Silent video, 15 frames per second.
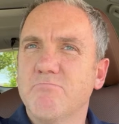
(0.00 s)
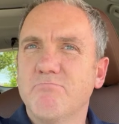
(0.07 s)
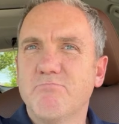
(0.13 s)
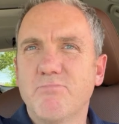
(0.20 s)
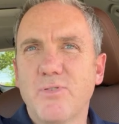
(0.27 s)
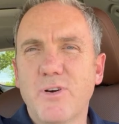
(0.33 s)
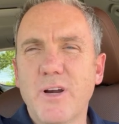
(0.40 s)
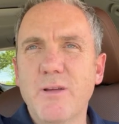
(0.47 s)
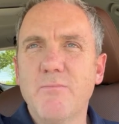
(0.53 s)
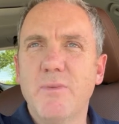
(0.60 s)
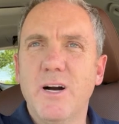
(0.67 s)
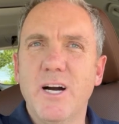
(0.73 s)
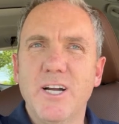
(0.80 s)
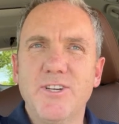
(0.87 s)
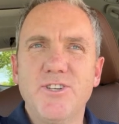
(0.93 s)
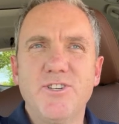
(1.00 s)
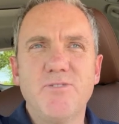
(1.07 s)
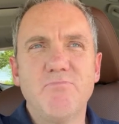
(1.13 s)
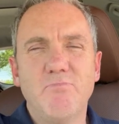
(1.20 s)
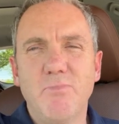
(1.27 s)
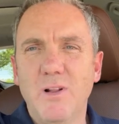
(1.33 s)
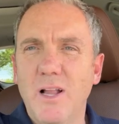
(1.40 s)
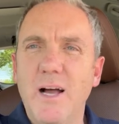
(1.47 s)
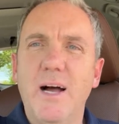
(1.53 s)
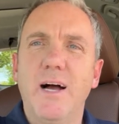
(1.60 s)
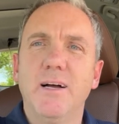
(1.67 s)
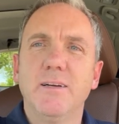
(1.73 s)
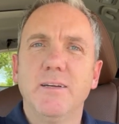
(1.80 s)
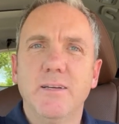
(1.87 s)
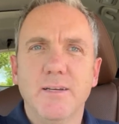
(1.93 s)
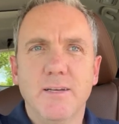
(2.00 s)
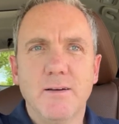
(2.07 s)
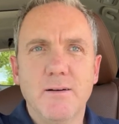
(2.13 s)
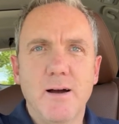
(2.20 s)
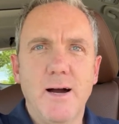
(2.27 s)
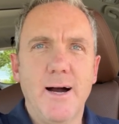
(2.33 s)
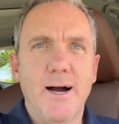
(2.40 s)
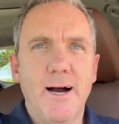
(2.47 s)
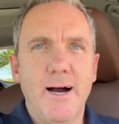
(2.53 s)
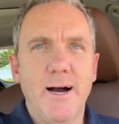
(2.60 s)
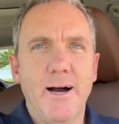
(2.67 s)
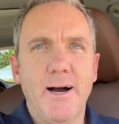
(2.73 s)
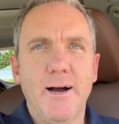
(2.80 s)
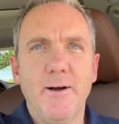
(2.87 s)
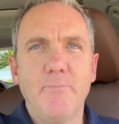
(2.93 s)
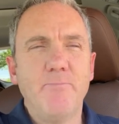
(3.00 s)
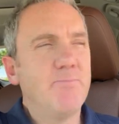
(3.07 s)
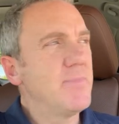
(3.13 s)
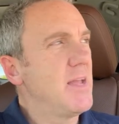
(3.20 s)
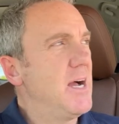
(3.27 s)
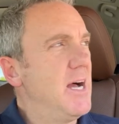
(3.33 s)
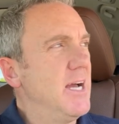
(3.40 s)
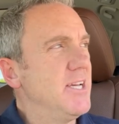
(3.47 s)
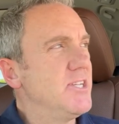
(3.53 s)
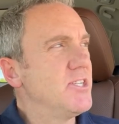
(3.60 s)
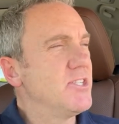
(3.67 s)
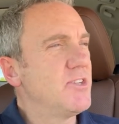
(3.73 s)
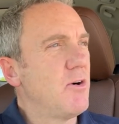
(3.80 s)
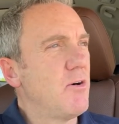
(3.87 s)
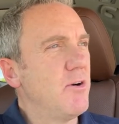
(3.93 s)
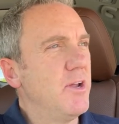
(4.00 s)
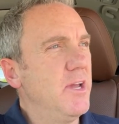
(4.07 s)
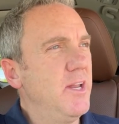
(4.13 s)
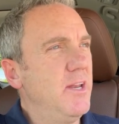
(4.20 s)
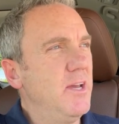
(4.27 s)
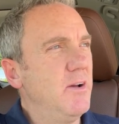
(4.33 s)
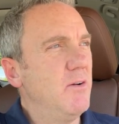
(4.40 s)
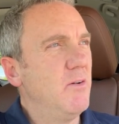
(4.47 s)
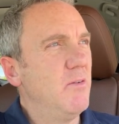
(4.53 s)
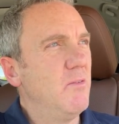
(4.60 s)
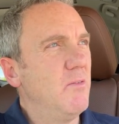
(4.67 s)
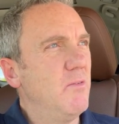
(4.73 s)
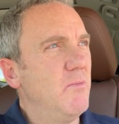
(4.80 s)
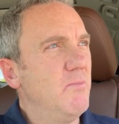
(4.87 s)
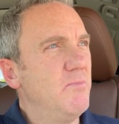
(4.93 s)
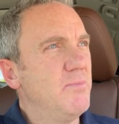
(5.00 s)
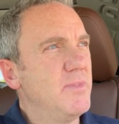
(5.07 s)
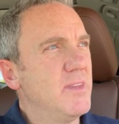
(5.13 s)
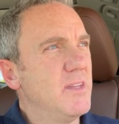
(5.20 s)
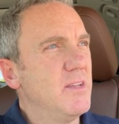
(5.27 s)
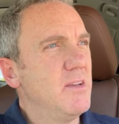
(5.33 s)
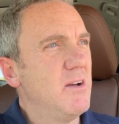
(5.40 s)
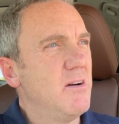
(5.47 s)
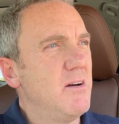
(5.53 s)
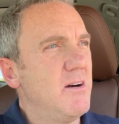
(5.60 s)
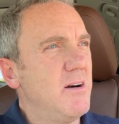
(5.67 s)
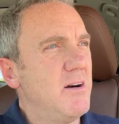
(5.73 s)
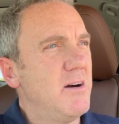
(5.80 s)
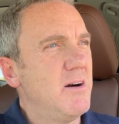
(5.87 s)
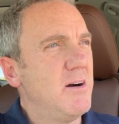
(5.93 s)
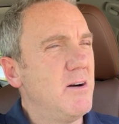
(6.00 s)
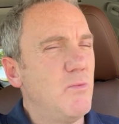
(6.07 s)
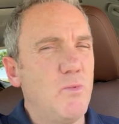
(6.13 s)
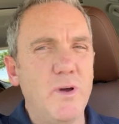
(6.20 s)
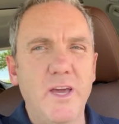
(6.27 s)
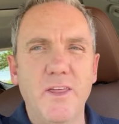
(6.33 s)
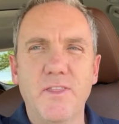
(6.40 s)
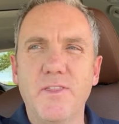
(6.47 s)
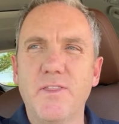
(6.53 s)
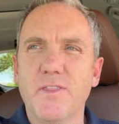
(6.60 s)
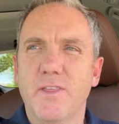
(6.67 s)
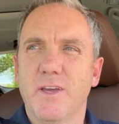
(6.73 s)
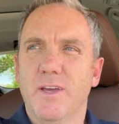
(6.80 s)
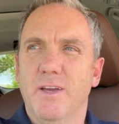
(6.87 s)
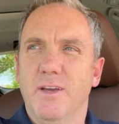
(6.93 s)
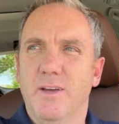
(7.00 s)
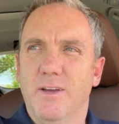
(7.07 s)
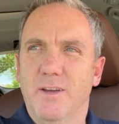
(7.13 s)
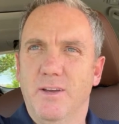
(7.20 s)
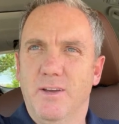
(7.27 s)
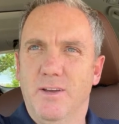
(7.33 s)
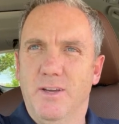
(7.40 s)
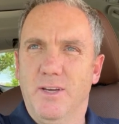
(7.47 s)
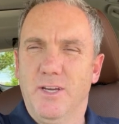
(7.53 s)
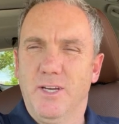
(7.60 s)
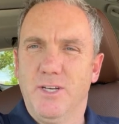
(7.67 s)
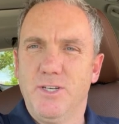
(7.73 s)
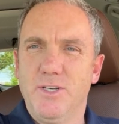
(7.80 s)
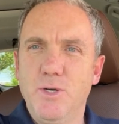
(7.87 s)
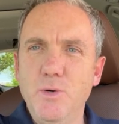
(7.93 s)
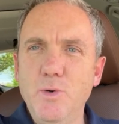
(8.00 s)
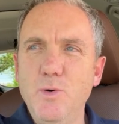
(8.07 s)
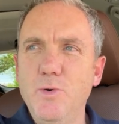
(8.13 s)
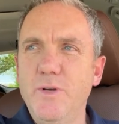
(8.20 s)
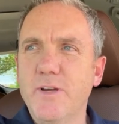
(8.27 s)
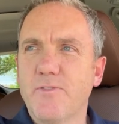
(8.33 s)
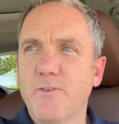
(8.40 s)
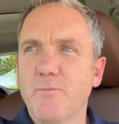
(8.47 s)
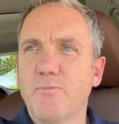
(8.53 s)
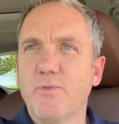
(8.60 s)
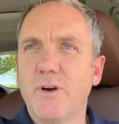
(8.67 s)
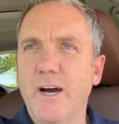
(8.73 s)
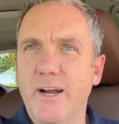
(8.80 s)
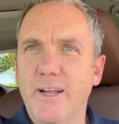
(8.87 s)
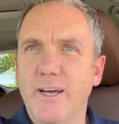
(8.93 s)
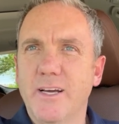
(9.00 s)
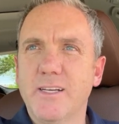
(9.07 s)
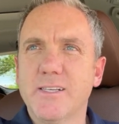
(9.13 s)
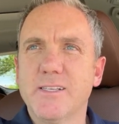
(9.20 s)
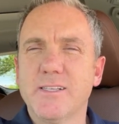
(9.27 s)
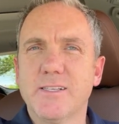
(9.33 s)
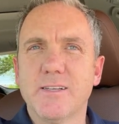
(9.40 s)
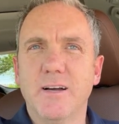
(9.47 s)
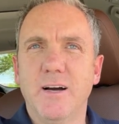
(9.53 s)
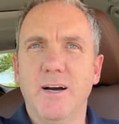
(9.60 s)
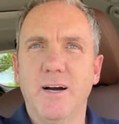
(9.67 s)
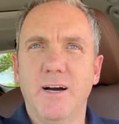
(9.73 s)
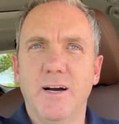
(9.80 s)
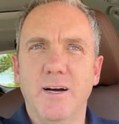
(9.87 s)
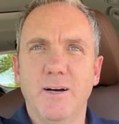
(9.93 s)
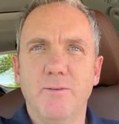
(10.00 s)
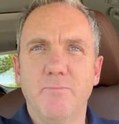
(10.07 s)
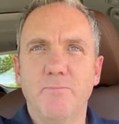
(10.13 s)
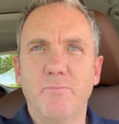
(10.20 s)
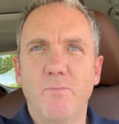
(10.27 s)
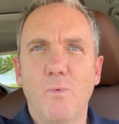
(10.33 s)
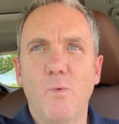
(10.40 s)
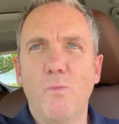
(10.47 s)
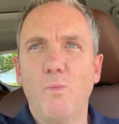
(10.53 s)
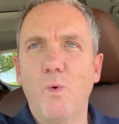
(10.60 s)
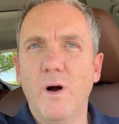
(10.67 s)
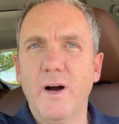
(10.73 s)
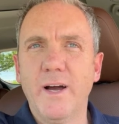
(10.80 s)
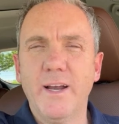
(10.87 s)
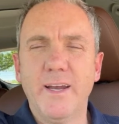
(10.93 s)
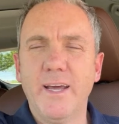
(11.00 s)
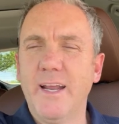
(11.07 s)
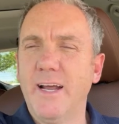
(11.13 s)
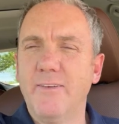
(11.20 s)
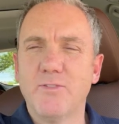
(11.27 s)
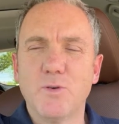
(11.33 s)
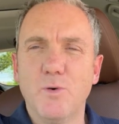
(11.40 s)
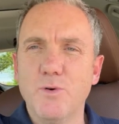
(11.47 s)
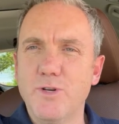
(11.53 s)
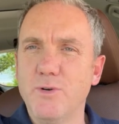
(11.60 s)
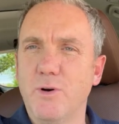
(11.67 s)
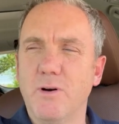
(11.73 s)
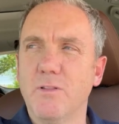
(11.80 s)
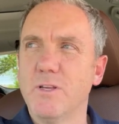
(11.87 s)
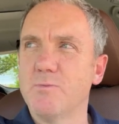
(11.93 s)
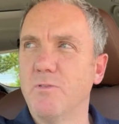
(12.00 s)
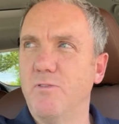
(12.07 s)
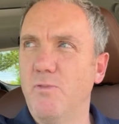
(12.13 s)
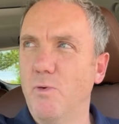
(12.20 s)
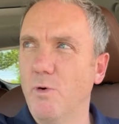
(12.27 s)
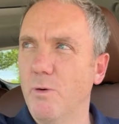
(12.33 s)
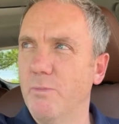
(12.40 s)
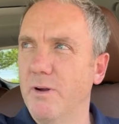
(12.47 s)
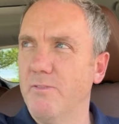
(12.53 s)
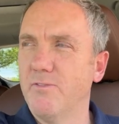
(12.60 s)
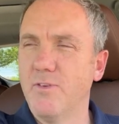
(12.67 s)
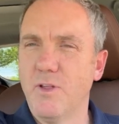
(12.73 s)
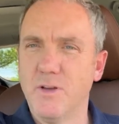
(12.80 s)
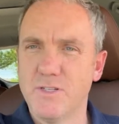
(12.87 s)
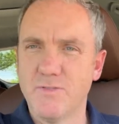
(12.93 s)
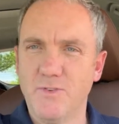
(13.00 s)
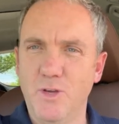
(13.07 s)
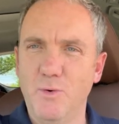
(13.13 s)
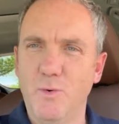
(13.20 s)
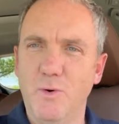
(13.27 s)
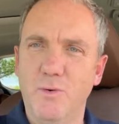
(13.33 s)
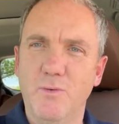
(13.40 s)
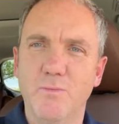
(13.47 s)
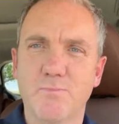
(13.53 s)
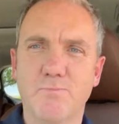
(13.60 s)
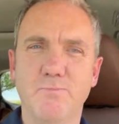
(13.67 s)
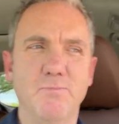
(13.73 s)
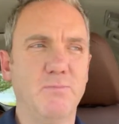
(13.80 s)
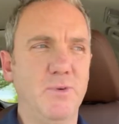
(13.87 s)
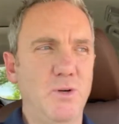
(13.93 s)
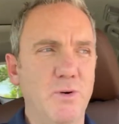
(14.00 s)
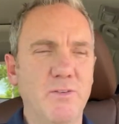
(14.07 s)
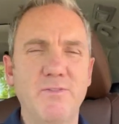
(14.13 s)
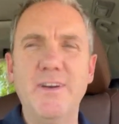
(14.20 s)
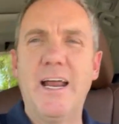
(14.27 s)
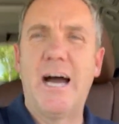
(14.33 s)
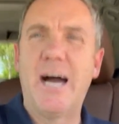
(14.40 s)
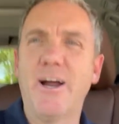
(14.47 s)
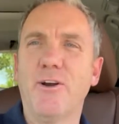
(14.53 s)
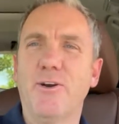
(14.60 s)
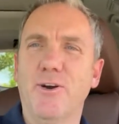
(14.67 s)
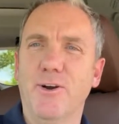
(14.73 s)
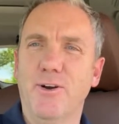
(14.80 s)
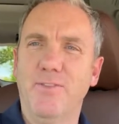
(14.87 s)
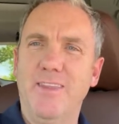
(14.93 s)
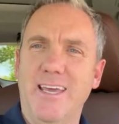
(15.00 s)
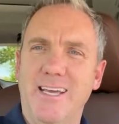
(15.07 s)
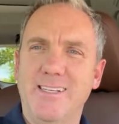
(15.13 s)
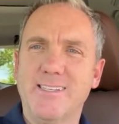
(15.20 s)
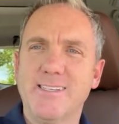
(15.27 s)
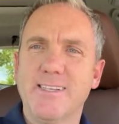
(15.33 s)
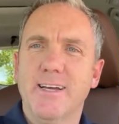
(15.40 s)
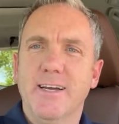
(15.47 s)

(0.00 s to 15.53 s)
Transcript: pretty much blah. I started with two different products. One, and I've told you all this before, but for those of you who have not heard this,